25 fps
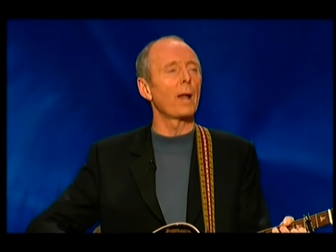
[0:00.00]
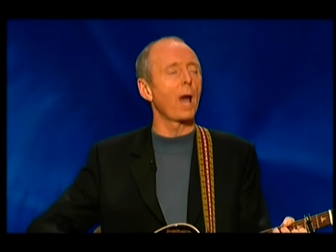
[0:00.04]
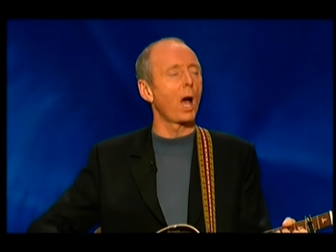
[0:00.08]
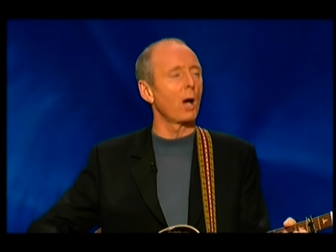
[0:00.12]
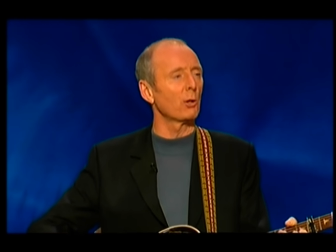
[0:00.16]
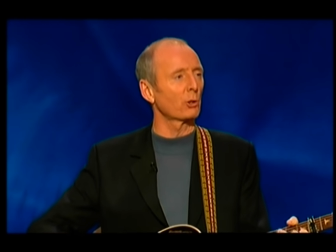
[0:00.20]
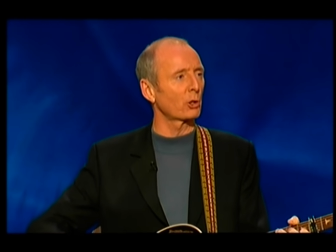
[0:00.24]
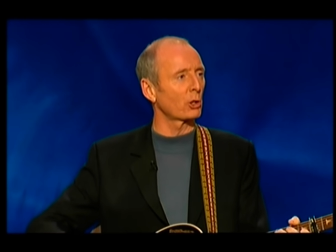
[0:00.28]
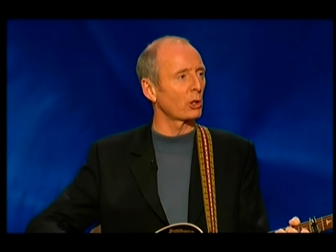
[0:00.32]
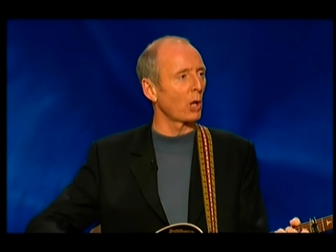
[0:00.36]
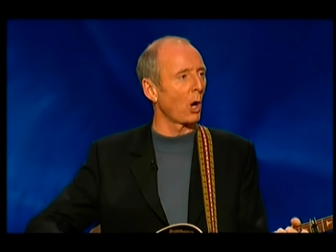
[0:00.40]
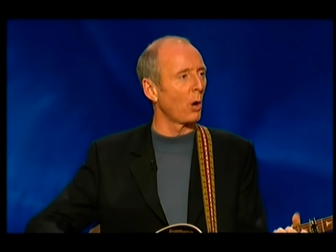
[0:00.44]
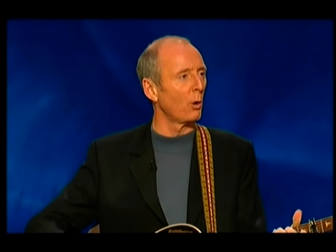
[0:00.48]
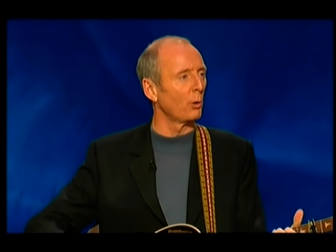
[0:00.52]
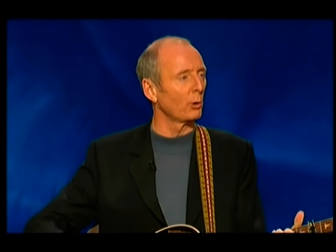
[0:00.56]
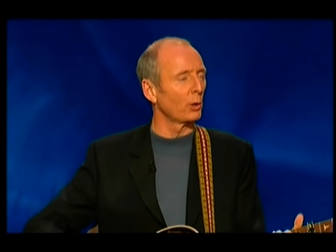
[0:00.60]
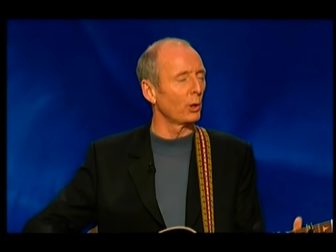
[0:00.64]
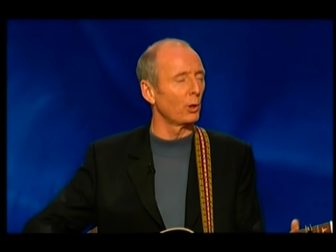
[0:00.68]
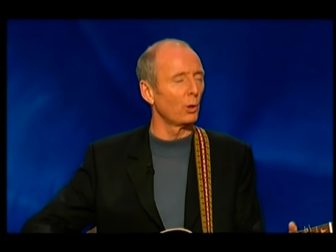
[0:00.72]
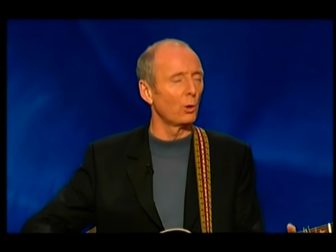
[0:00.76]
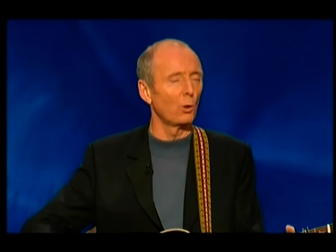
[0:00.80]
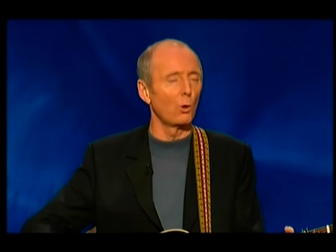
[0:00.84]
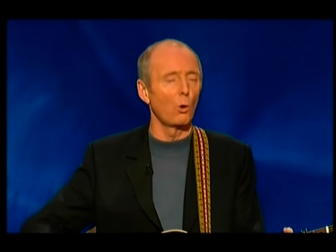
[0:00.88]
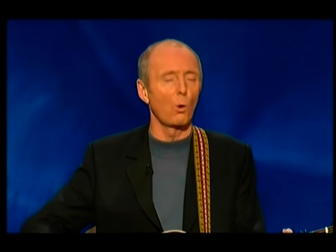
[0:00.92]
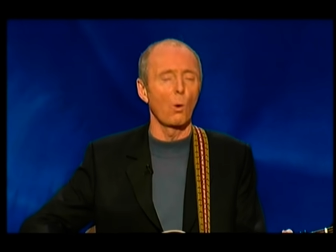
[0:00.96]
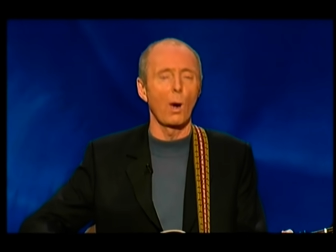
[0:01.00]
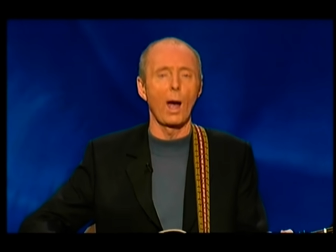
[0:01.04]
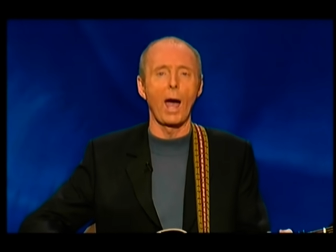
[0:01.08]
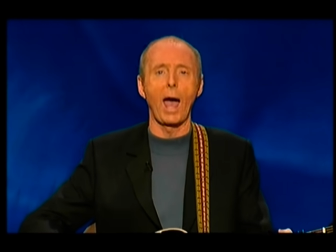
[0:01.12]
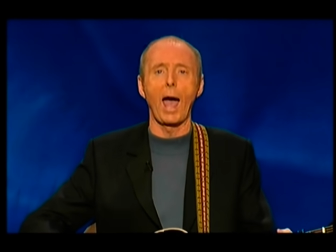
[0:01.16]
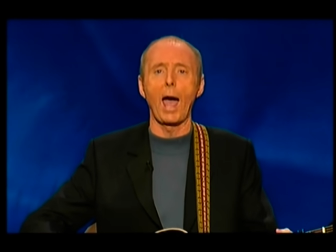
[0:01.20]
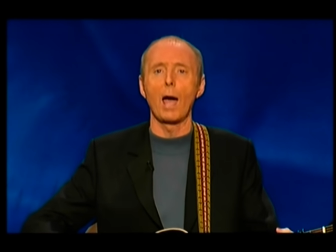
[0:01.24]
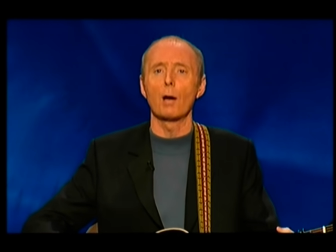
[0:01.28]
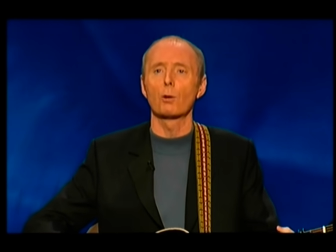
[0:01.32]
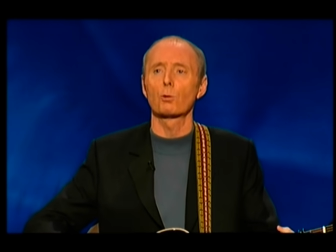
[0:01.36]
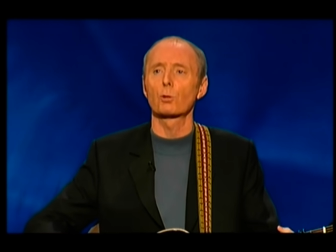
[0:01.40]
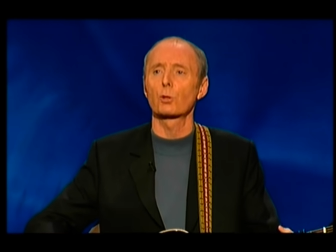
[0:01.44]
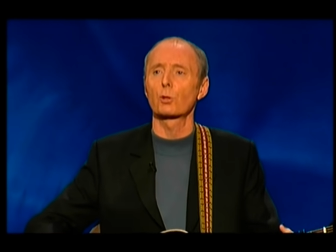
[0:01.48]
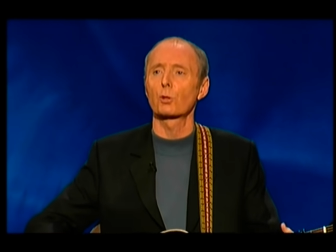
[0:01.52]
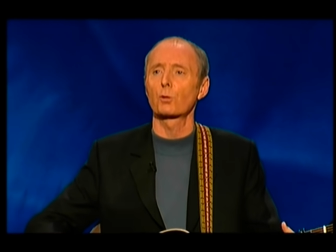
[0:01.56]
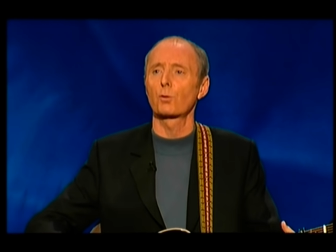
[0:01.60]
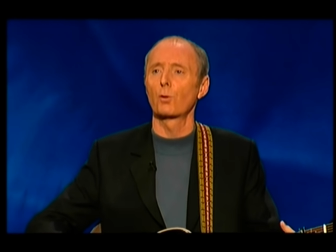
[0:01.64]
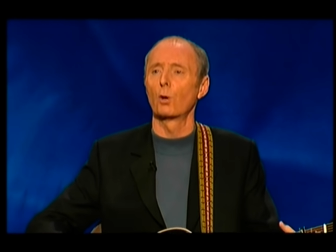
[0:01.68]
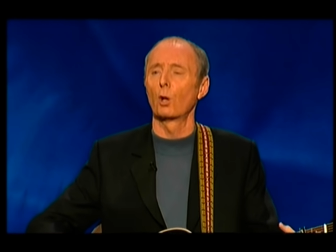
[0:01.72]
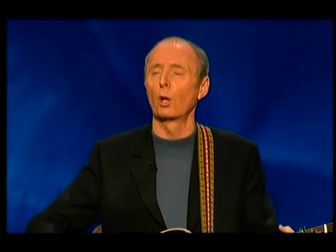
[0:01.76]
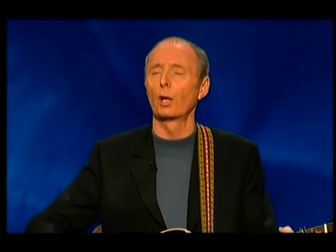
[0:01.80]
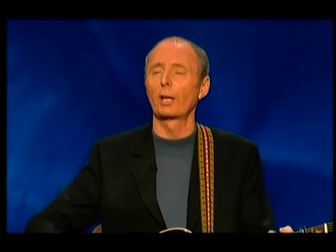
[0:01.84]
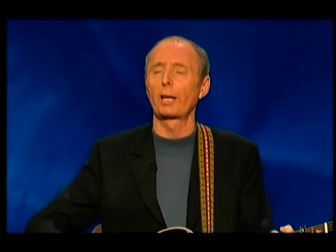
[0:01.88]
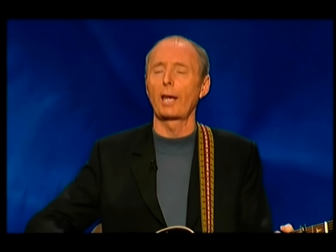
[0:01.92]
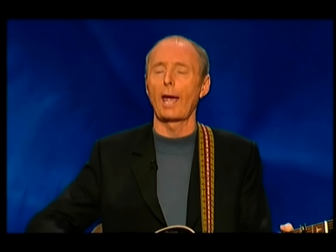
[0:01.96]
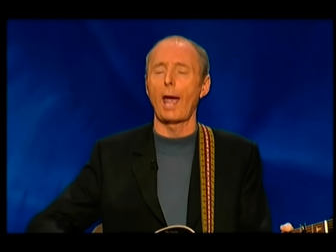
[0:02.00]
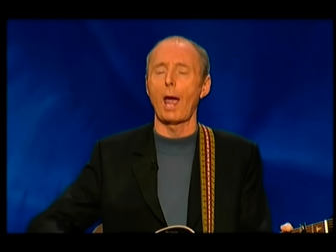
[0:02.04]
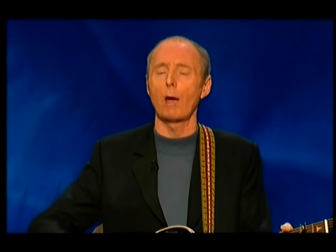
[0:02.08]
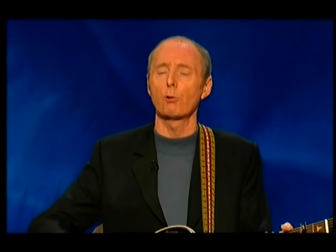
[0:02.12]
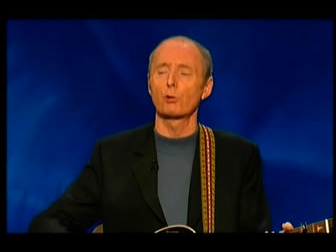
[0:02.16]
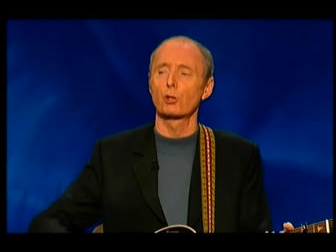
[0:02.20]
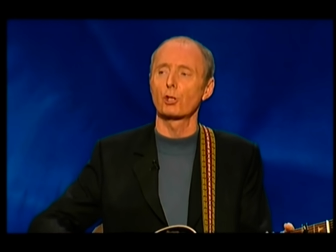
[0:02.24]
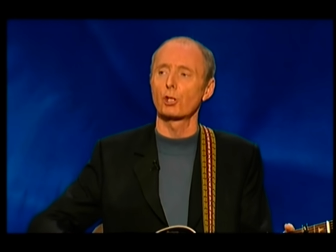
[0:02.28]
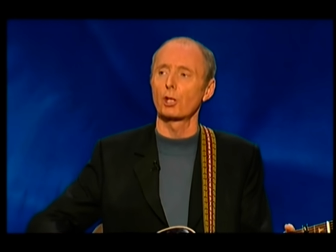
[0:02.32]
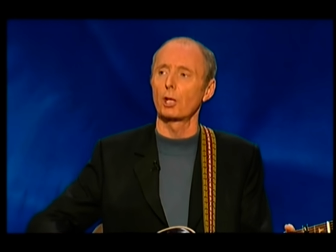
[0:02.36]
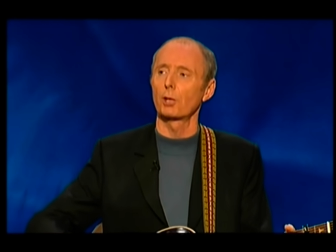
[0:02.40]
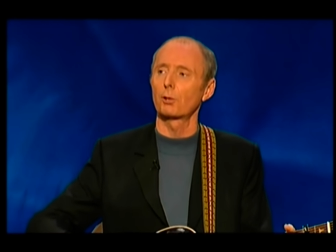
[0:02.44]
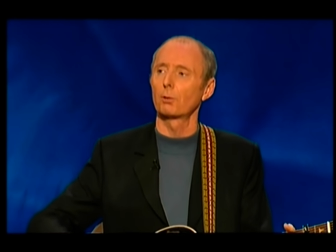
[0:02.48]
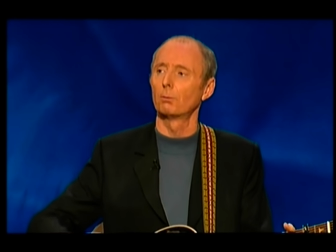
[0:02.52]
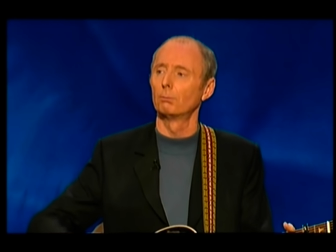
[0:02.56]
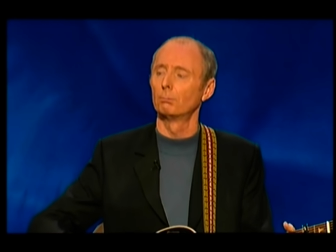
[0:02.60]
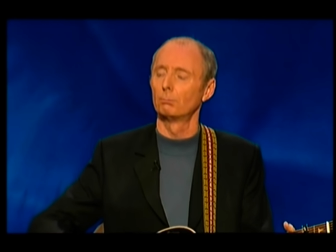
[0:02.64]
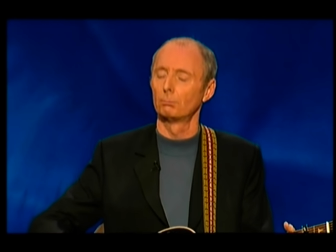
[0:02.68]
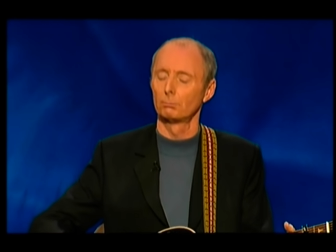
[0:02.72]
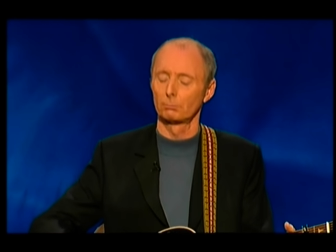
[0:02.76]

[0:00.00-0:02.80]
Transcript: and I'll show you a house full of cow shit.